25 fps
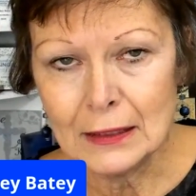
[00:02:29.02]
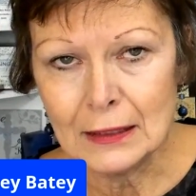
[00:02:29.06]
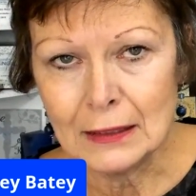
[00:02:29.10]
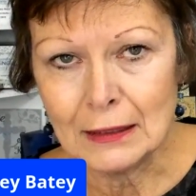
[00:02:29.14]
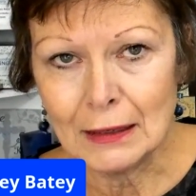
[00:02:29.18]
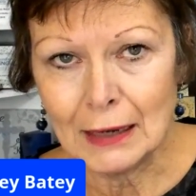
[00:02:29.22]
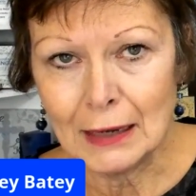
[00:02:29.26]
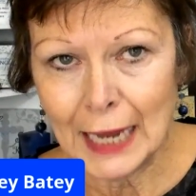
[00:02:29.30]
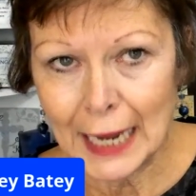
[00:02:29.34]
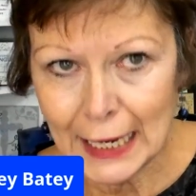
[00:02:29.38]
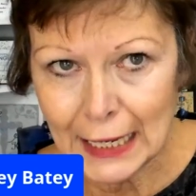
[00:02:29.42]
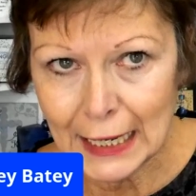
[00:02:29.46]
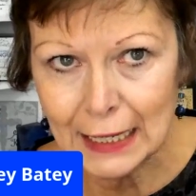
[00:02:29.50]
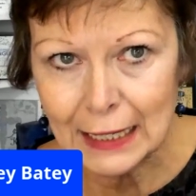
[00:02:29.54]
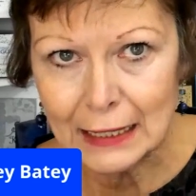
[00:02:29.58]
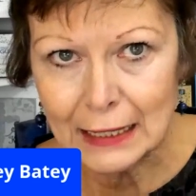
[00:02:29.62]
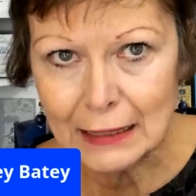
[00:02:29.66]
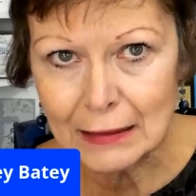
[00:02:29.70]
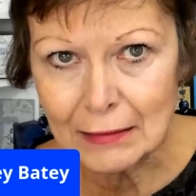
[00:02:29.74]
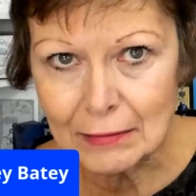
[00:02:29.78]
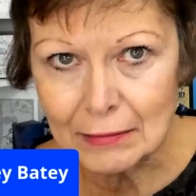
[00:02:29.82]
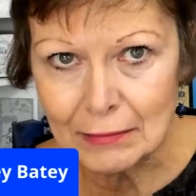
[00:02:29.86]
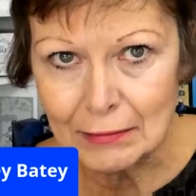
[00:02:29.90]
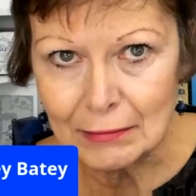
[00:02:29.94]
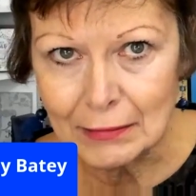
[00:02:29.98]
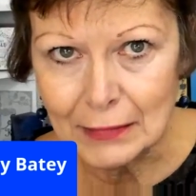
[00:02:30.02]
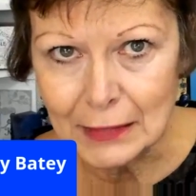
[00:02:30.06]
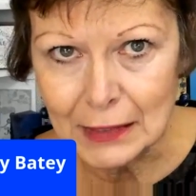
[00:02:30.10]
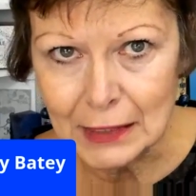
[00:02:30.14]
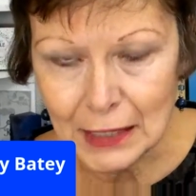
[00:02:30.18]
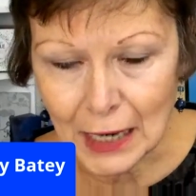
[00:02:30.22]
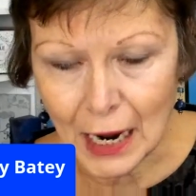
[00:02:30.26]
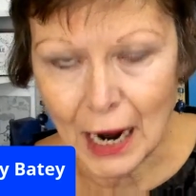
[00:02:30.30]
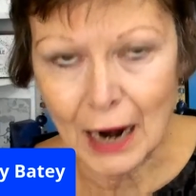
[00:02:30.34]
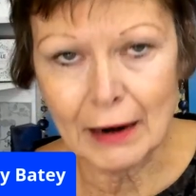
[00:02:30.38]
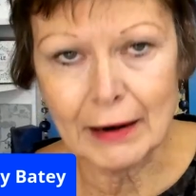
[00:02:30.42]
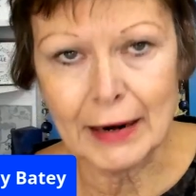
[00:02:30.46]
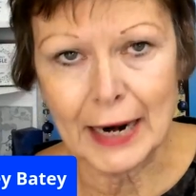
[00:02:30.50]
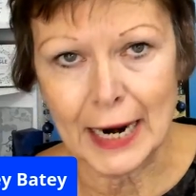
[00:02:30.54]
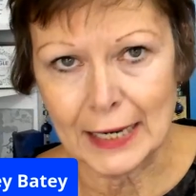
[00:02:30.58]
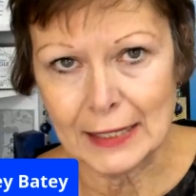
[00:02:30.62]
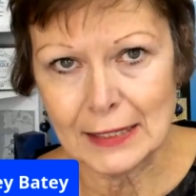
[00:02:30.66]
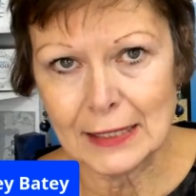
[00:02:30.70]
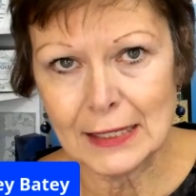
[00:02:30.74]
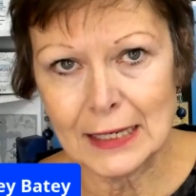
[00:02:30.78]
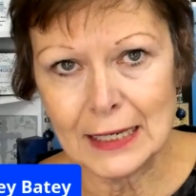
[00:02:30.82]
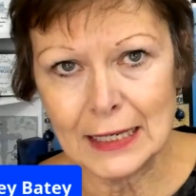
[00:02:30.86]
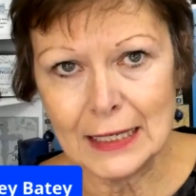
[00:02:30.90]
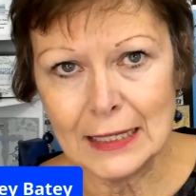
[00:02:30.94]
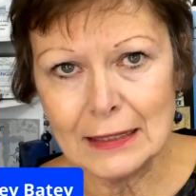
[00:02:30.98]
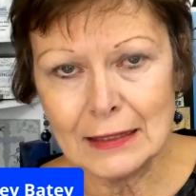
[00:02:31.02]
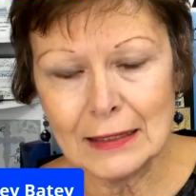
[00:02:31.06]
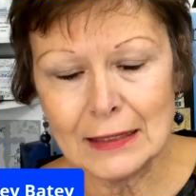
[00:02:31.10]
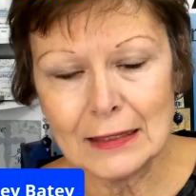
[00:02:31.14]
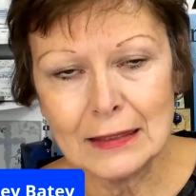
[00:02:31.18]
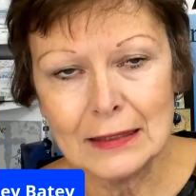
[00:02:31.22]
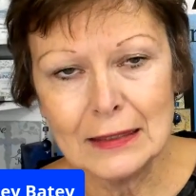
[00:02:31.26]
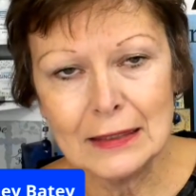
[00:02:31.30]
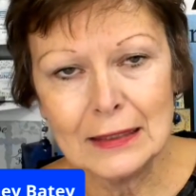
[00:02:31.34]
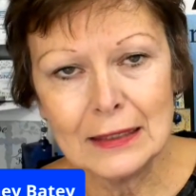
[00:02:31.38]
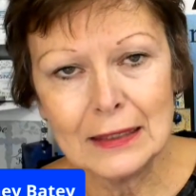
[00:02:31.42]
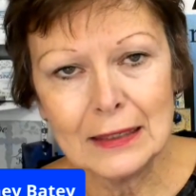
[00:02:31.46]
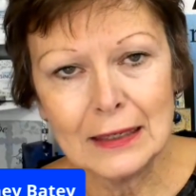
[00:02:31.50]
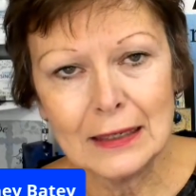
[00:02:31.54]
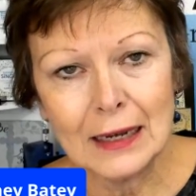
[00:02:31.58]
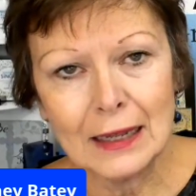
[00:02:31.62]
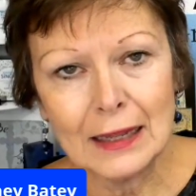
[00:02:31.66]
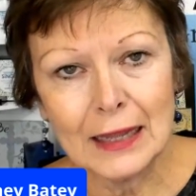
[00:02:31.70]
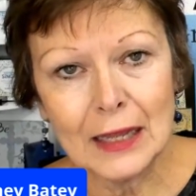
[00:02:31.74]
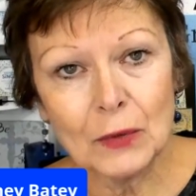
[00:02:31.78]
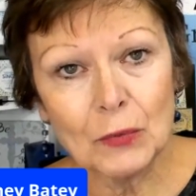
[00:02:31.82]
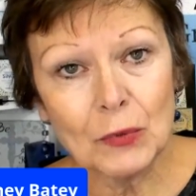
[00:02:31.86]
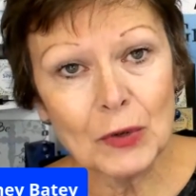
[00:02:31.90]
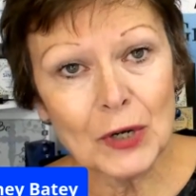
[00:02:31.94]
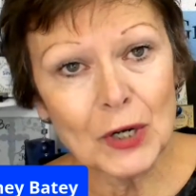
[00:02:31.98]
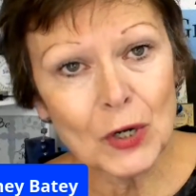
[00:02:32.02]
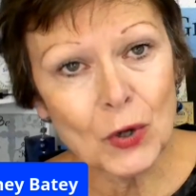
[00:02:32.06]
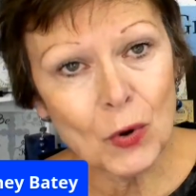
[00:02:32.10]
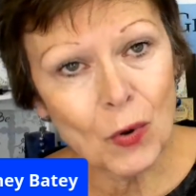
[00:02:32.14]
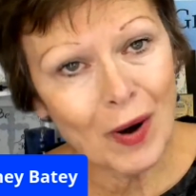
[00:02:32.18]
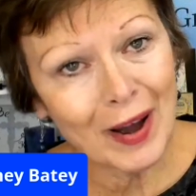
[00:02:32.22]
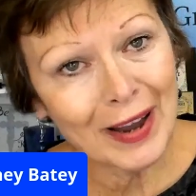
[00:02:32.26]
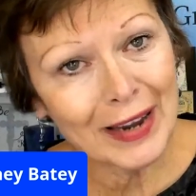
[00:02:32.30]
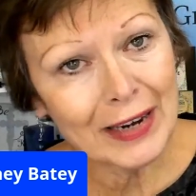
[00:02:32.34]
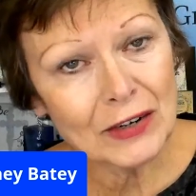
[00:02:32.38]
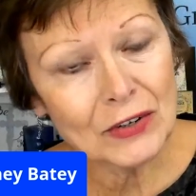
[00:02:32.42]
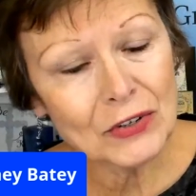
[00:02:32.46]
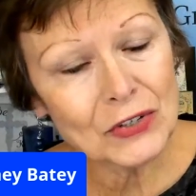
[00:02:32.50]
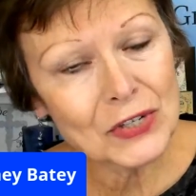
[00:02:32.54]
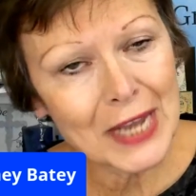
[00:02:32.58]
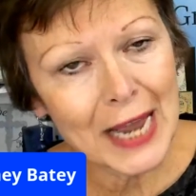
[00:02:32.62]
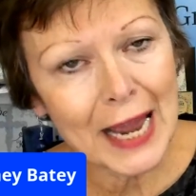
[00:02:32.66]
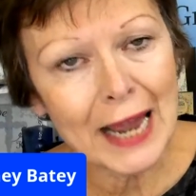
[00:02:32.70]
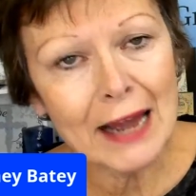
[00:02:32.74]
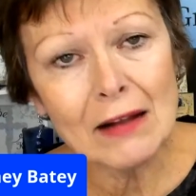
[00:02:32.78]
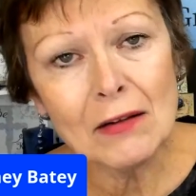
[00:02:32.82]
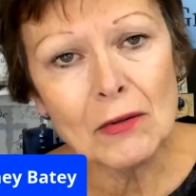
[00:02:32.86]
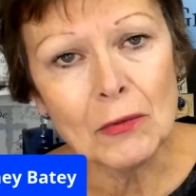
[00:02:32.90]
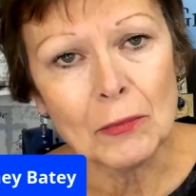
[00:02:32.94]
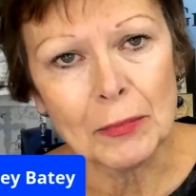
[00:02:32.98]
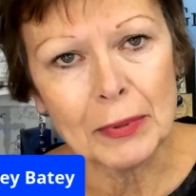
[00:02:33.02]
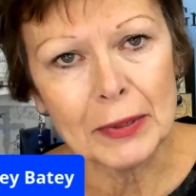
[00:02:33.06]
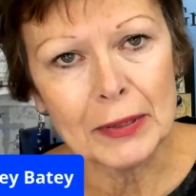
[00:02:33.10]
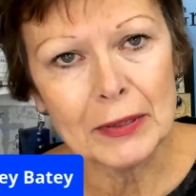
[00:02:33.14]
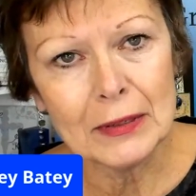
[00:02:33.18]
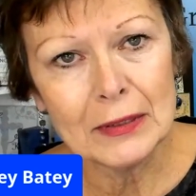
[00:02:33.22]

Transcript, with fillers: like a car accident, that requires help.